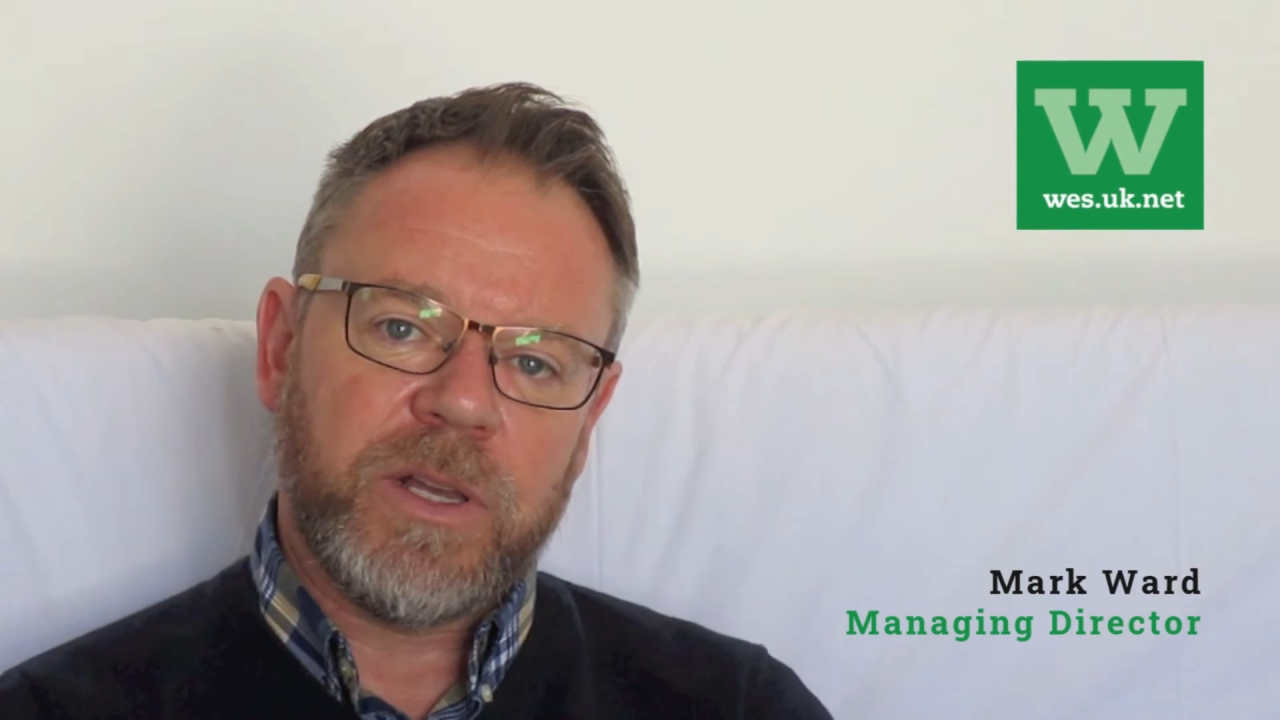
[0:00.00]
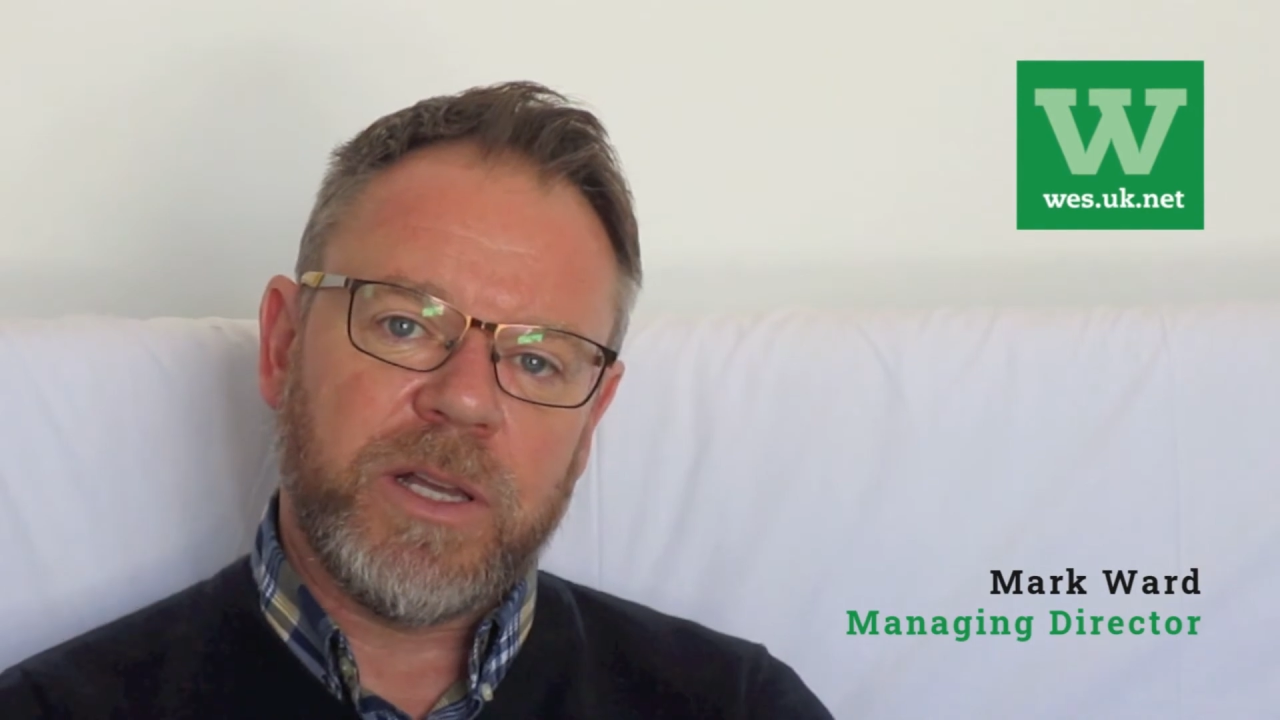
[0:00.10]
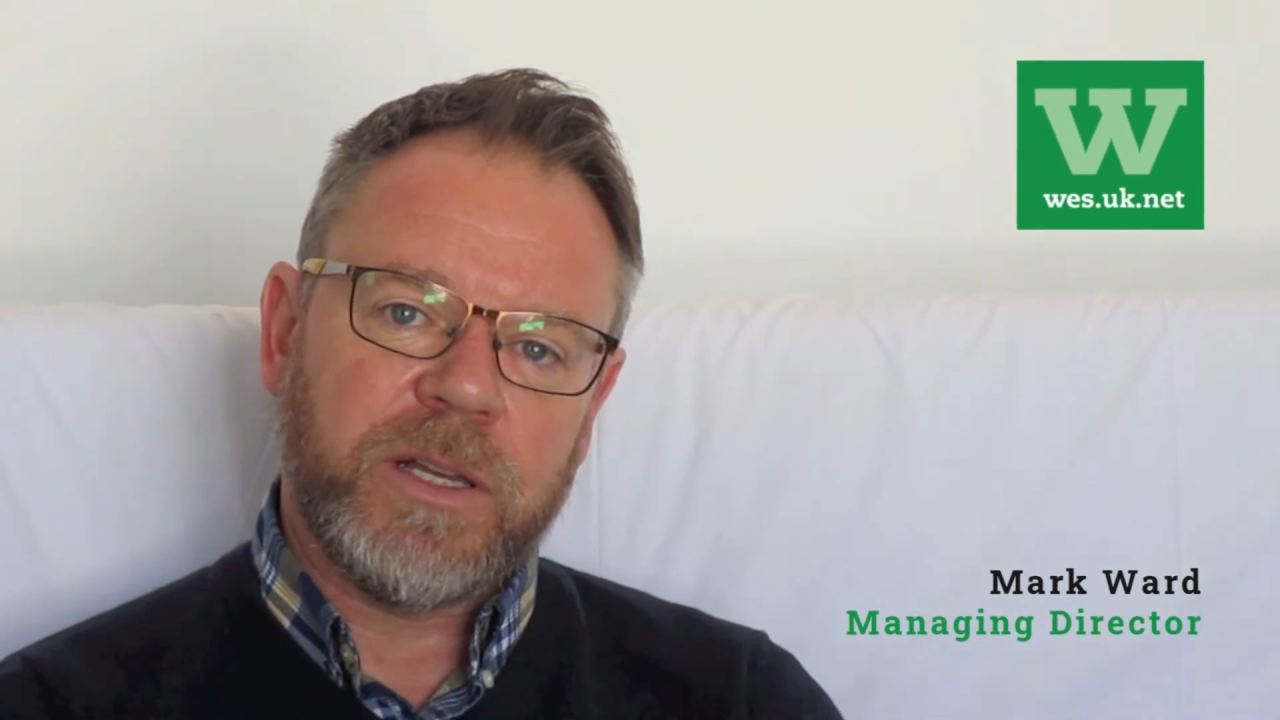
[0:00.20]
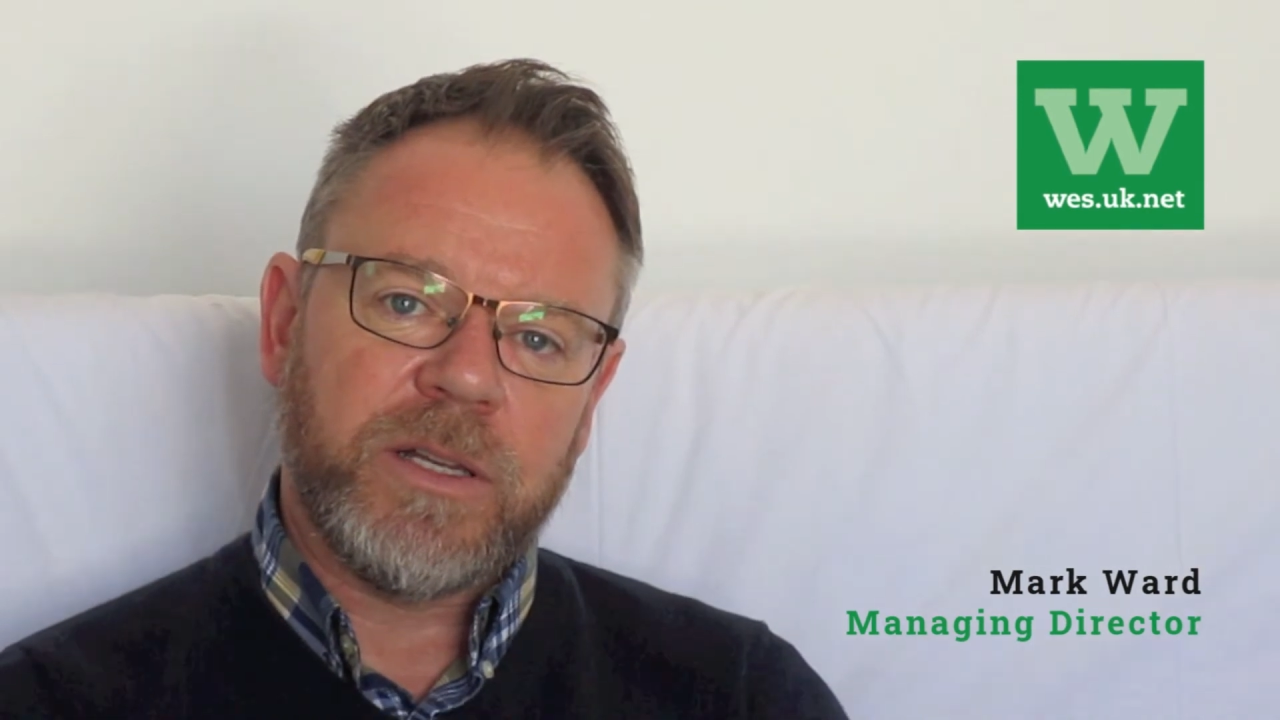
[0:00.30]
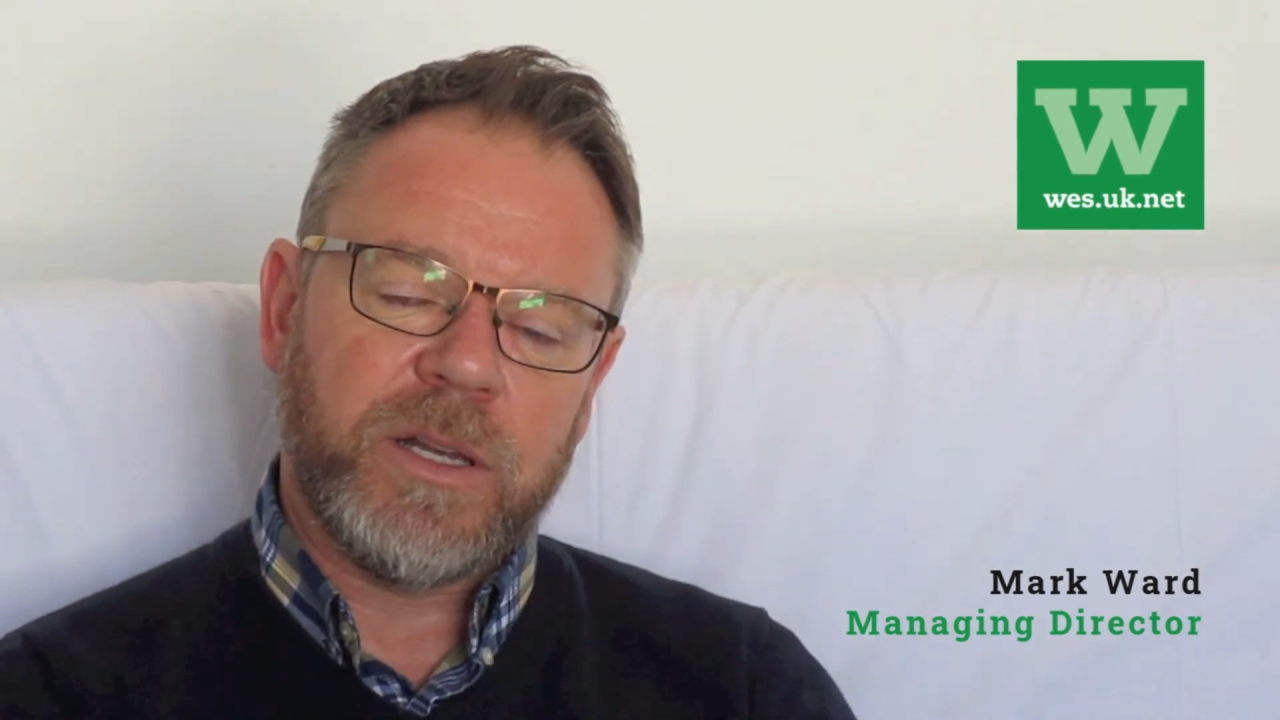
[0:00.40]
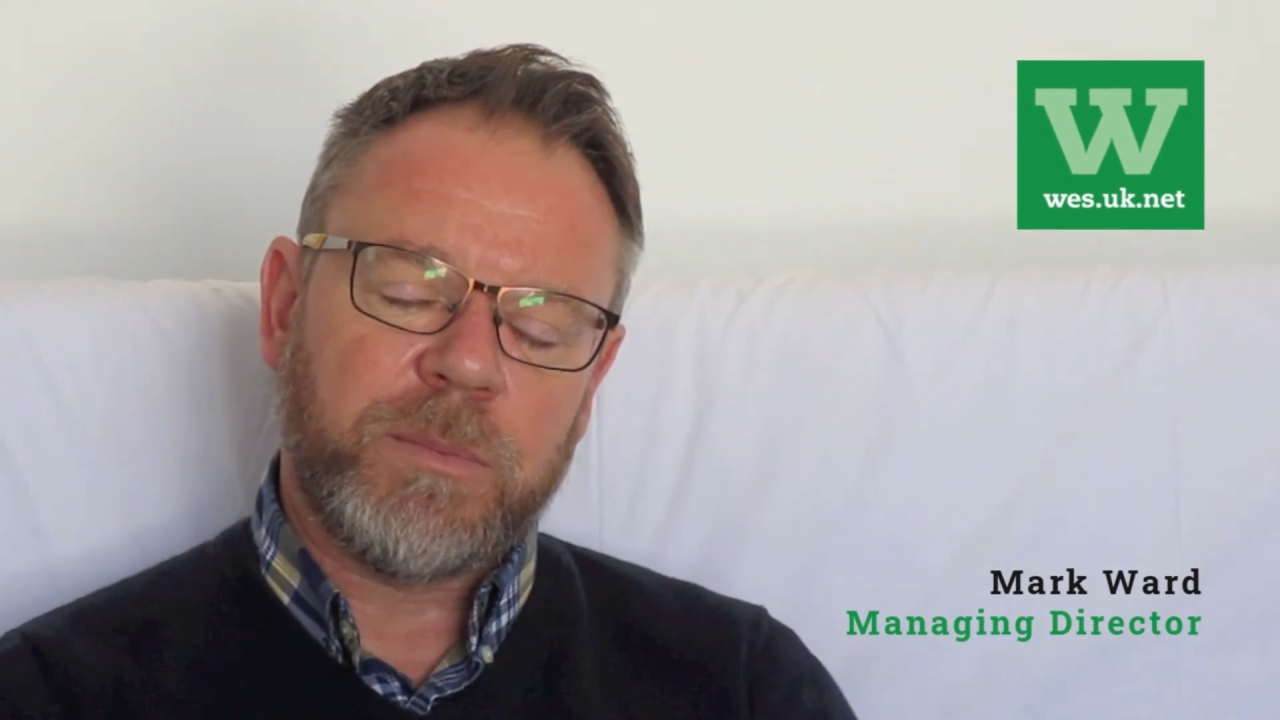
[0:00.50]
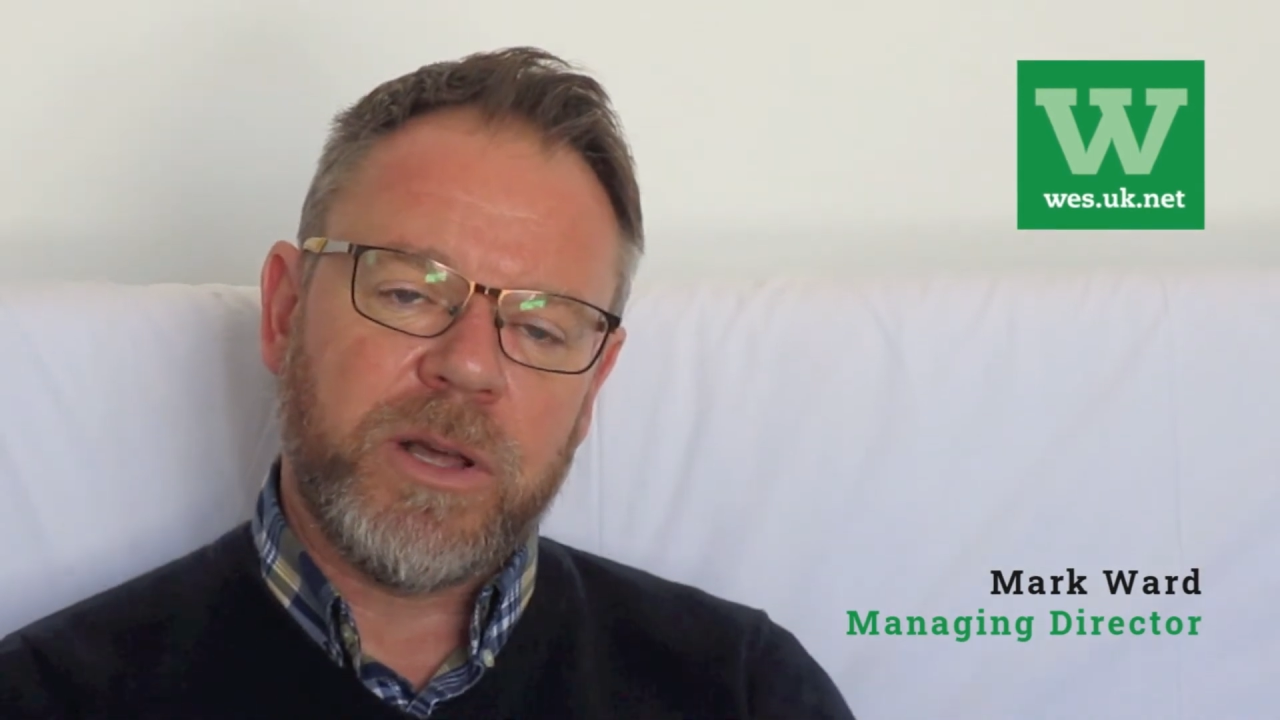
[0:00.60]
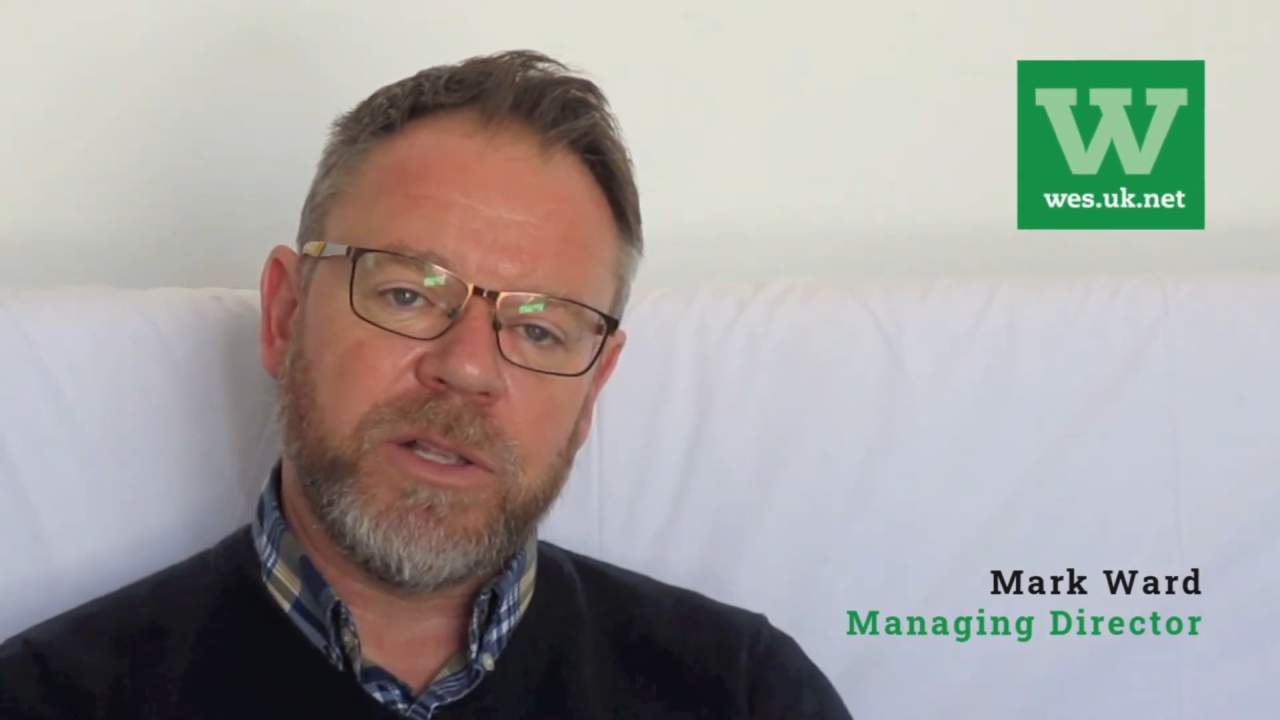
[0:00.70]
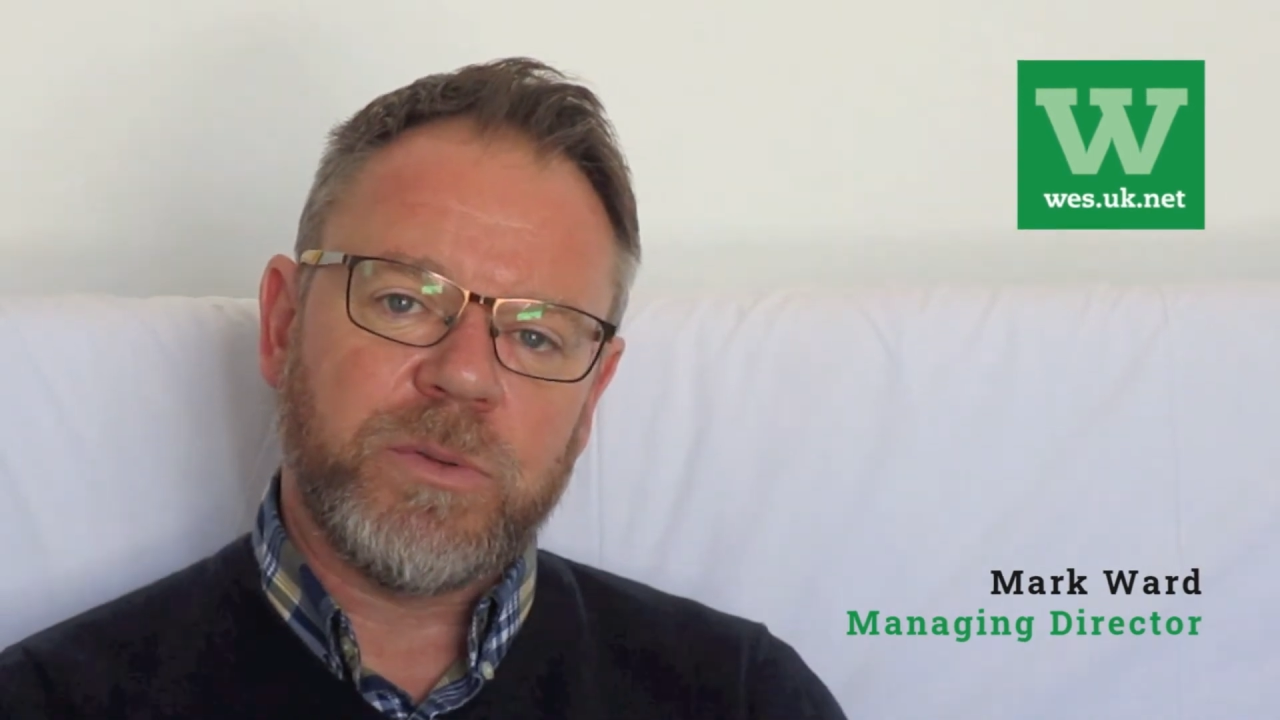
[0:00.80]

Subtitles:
applied